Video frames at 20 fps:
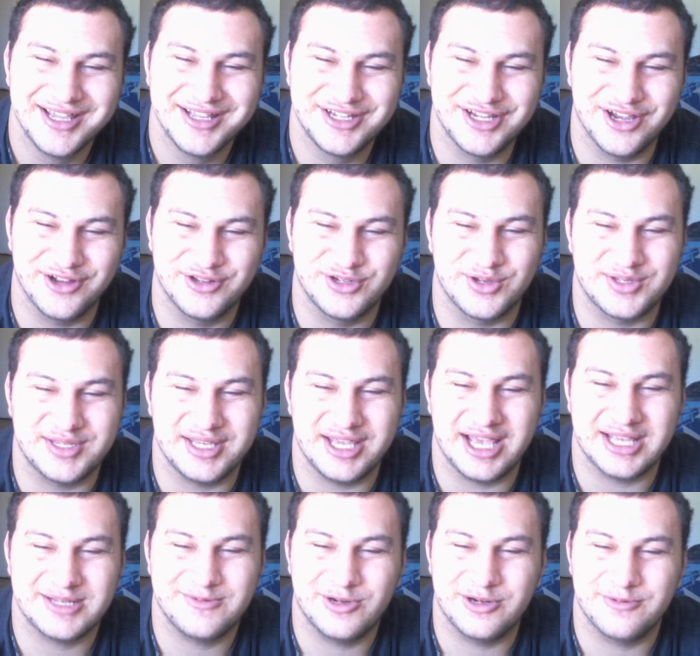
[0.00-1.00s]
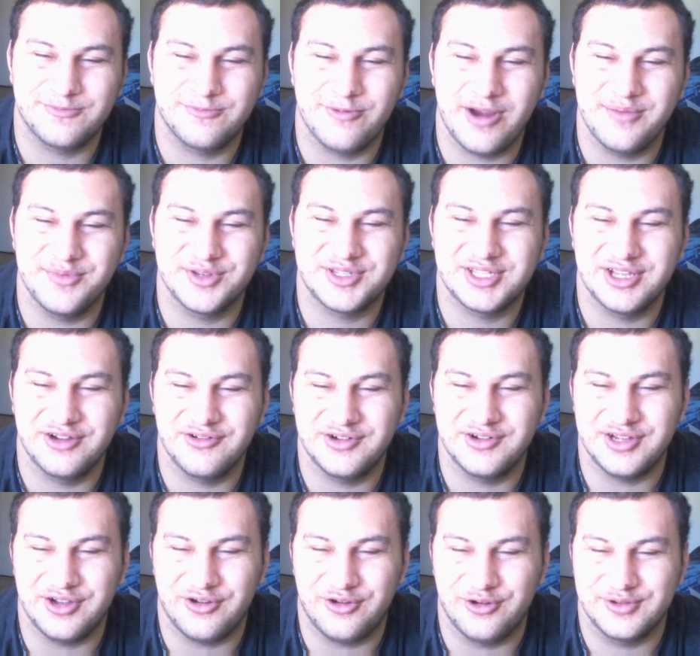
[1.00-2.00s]
Joe Juicy asks, what if Rey Mysterio,
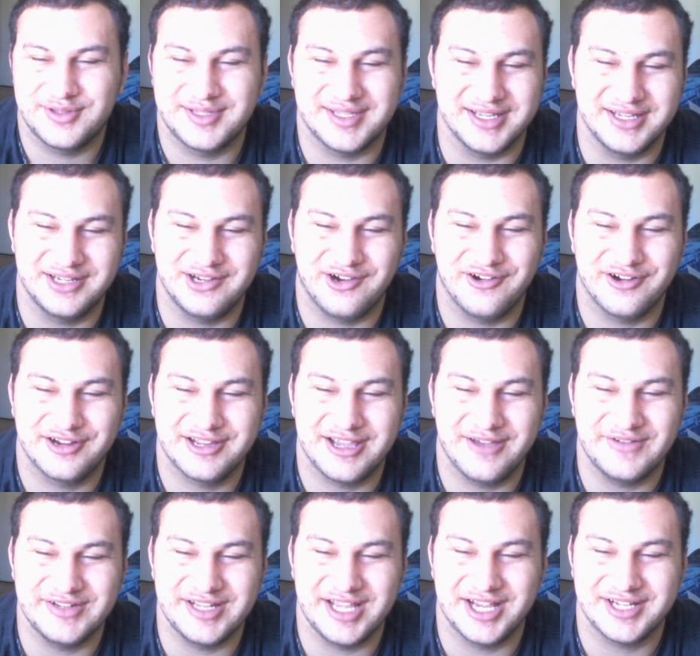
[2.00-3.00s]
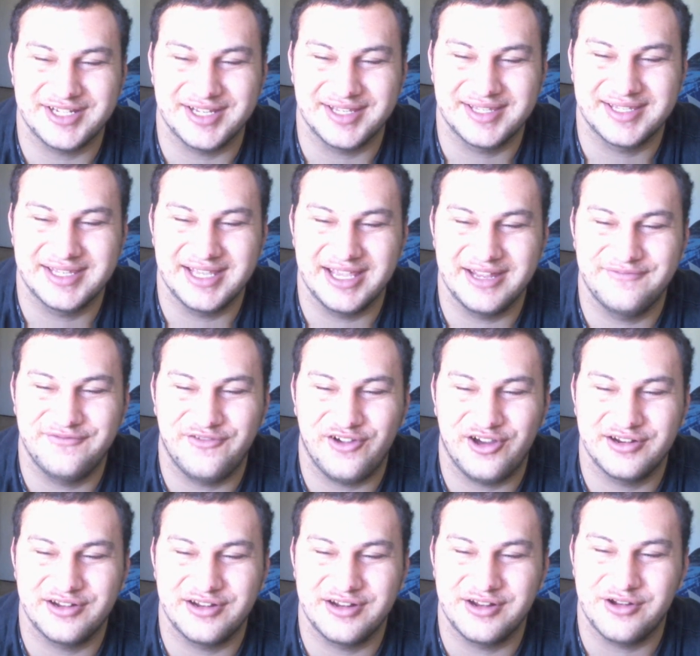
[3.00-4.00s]
the old Sin Cara, Kevin Nash, and Sid
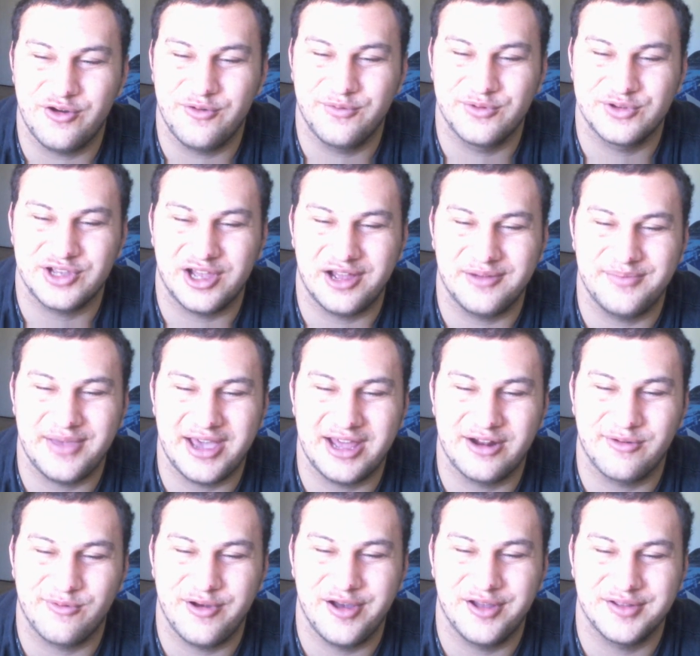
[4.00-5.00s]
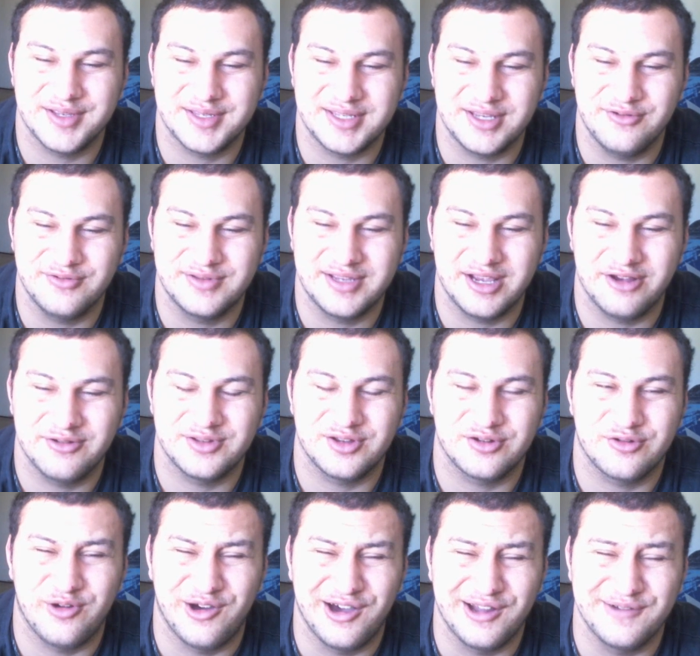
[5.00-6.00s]
fought in an overtop battle royale to see who tears their
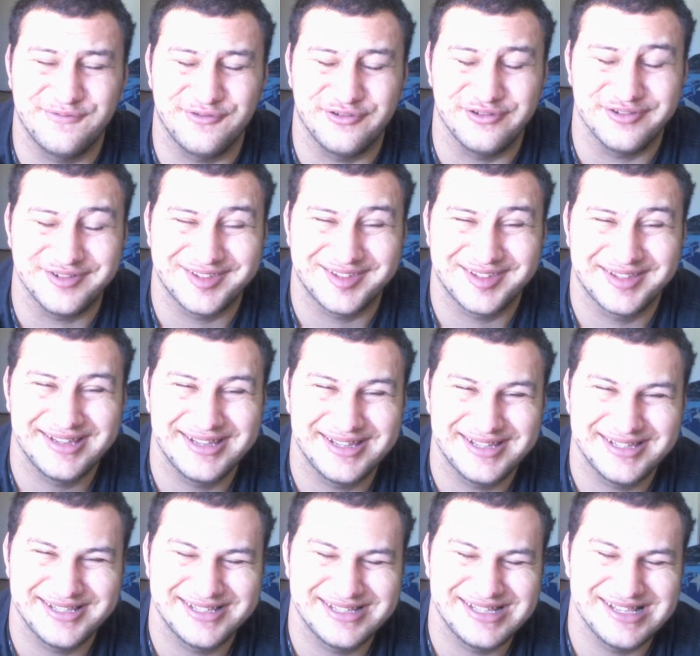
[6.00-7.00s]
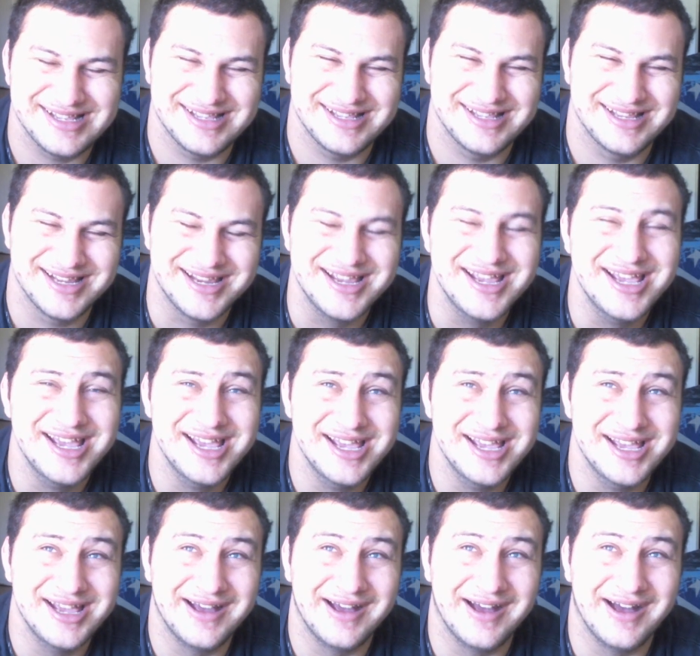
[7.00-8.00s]
quad first? Sin